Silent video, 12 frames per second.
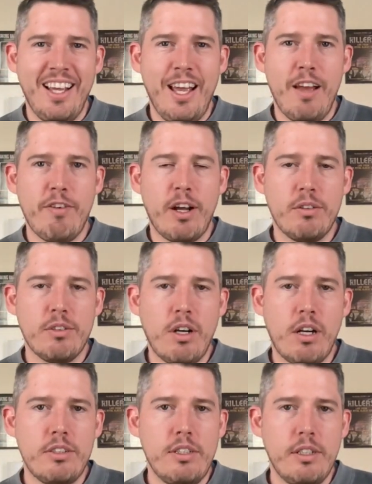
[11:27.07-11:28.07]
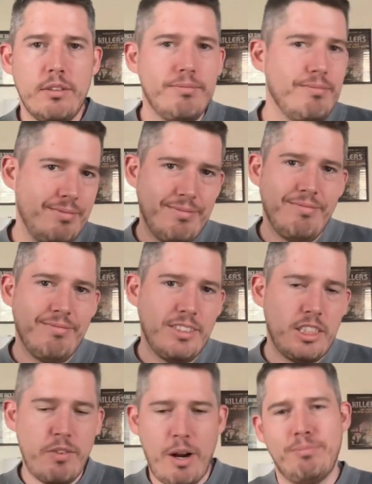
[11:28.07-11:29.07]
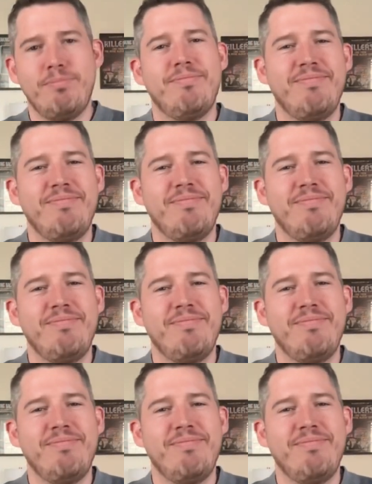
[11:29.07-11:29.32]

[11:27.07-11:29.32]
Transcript: if I don't talk to you, see you around.